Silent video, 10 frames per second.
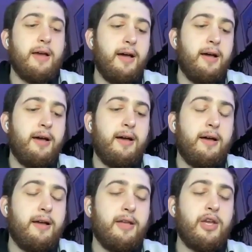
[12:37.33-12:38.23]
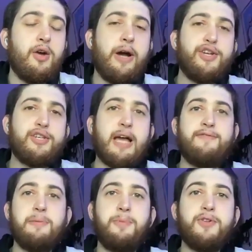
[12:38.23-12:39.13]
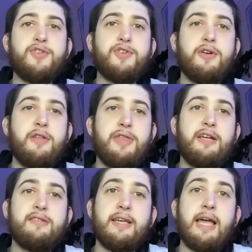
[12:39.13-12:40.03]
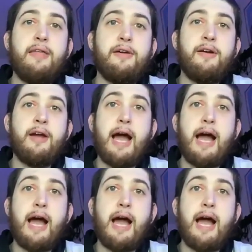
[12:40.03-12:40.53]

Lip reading: uh, I just have to put certain things together,